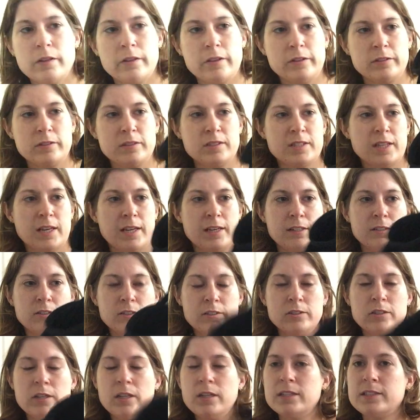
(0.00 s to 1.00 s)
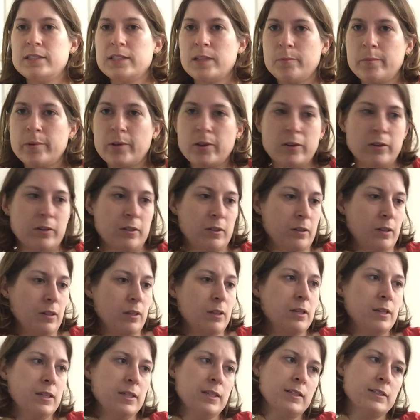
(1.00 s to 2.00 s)
There's that typical
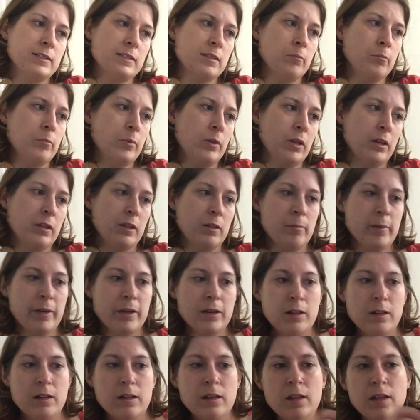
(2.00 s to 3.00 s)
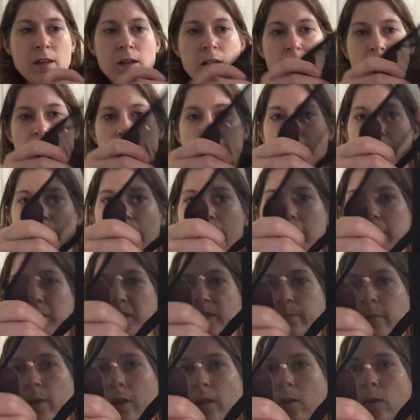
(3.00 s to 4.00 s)
symbol in the middle. Uh,
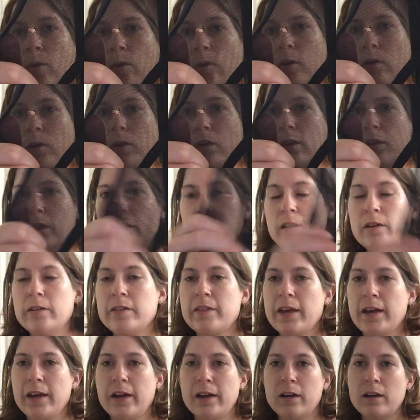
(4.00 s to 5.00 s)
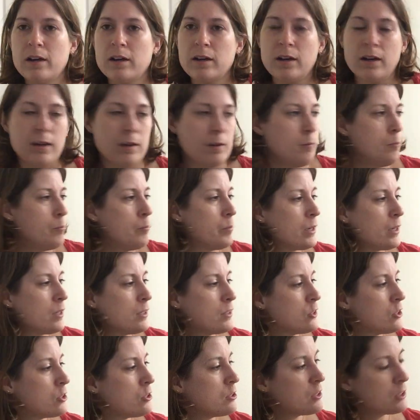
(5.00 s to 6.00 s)
small hole there, um, but
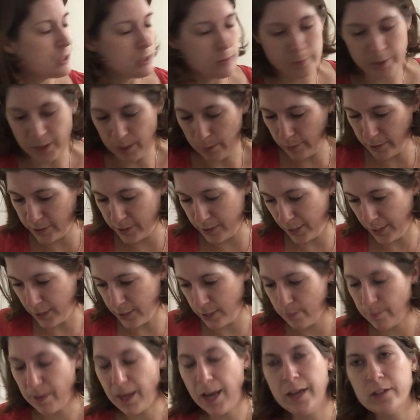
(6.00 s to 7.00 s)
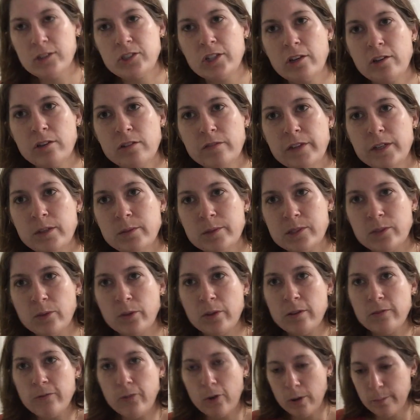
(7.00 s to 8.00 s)
I should still be able to get some cash out of it. It was
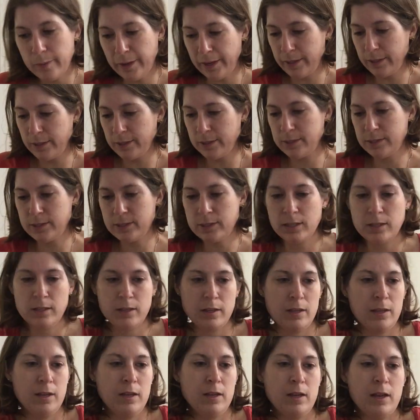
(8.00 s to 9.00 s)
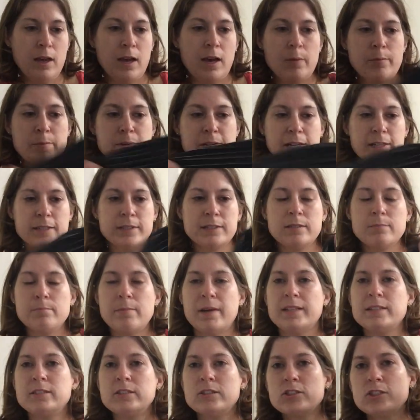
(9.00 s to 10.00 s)
only four bucks. Up next, a
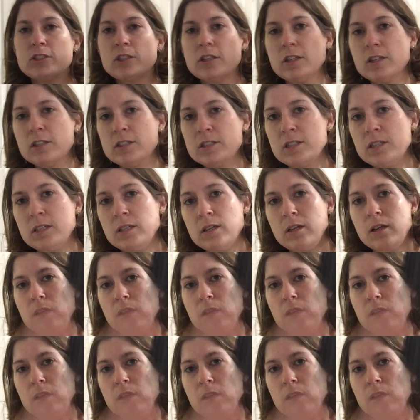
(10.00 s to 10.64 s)
men's shirt.